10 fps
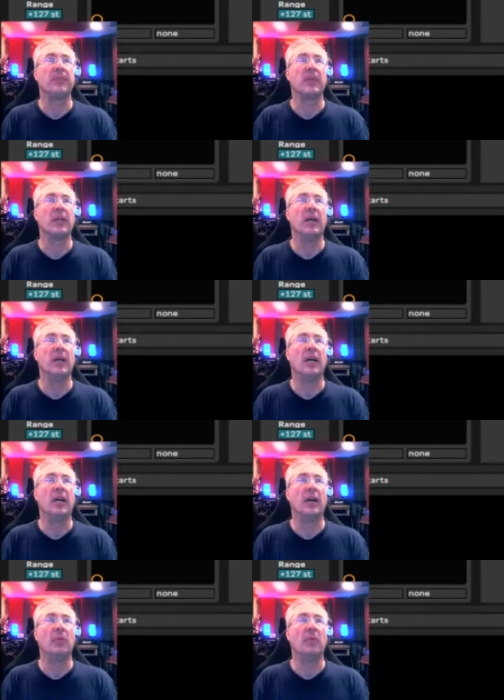
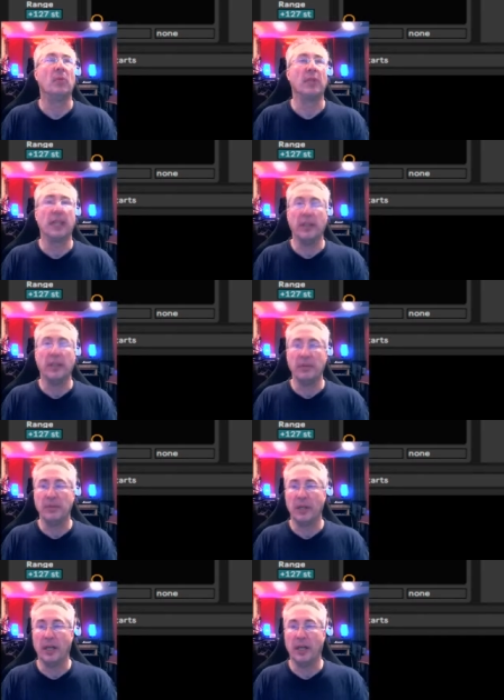We'll bring in
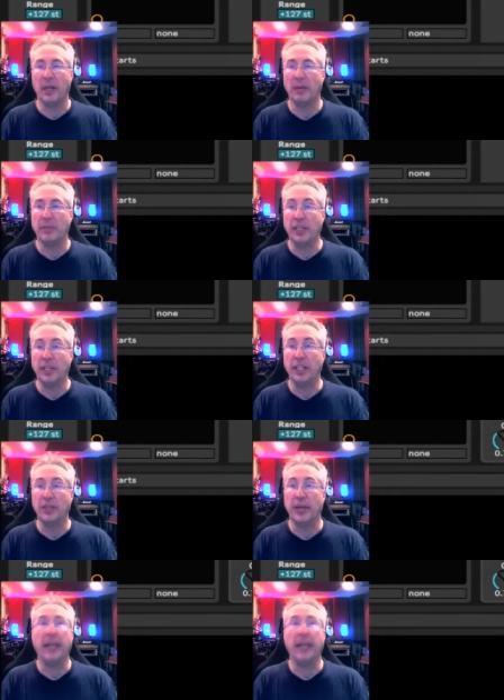
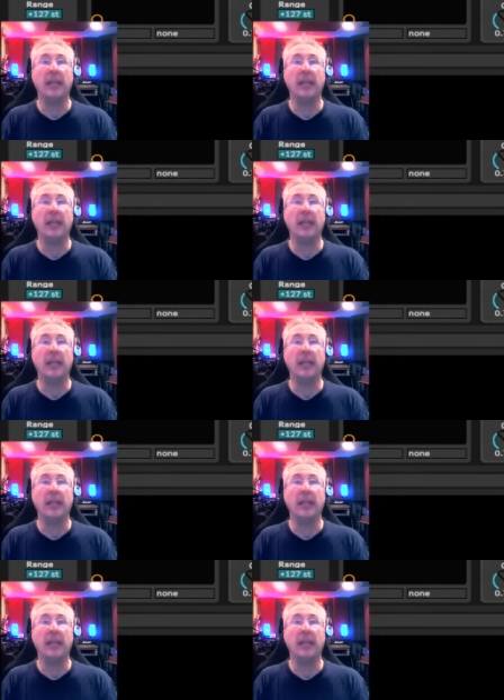EQ8.